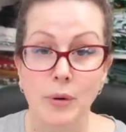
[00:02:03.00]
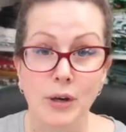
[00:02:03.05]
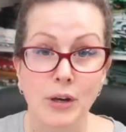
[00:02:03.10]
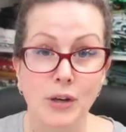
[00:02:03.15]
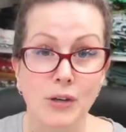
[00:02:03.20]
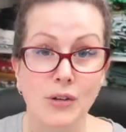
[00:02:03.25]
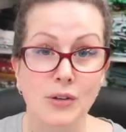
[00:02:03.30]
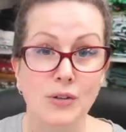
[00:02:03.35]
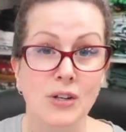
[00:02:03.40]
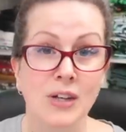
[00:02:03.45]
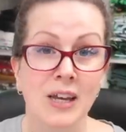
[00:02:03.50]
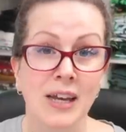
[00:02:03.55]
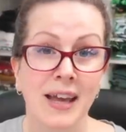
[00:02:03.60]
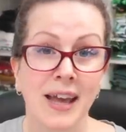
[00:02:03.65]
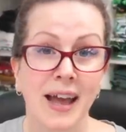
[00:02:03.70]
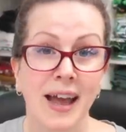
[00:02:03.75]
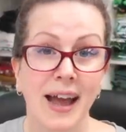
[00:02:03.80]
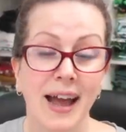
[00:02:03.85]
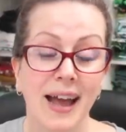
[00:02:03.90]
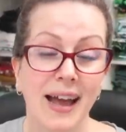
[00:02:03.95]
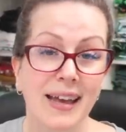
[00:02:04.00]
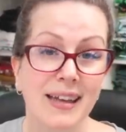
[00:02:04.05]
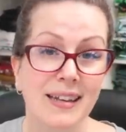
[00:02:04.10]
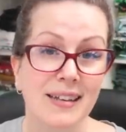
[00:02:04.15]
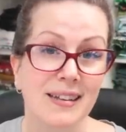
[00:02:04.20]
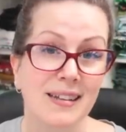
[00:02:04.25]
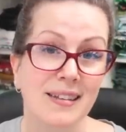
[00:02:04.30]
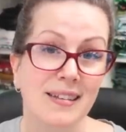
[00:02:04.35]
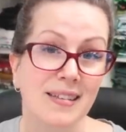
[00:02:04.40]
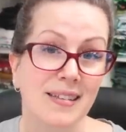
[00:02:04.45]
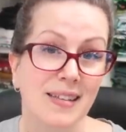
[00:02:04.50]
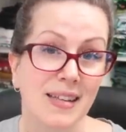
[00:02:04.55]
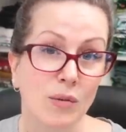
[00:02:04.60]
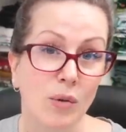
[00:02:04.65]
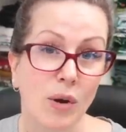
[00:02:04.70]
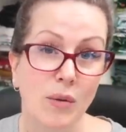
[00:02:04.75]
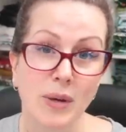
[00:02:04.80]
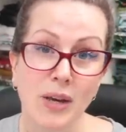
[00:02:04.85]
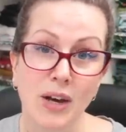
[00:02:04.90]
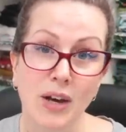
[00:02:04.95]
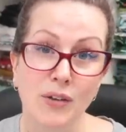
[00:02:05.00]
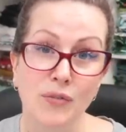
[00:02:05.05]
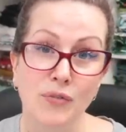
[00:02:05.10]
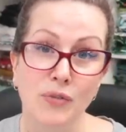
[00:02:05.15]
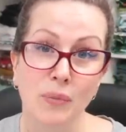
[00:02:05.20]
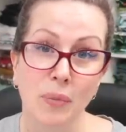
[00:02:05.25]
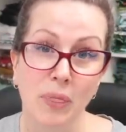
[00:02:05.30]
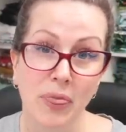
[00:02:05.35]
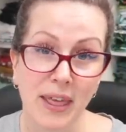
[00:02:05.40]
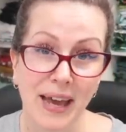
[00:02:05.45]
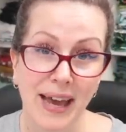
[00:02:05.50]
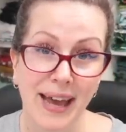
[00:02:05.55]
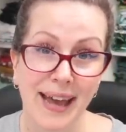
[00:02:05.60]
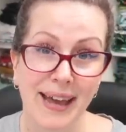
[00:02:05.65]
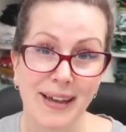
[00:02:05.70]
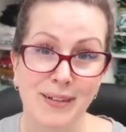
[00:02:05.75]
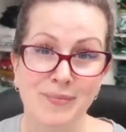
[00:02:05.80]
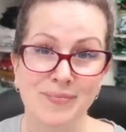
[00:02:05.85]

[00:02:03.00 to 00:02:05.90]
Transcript: mode, and see where we go from there.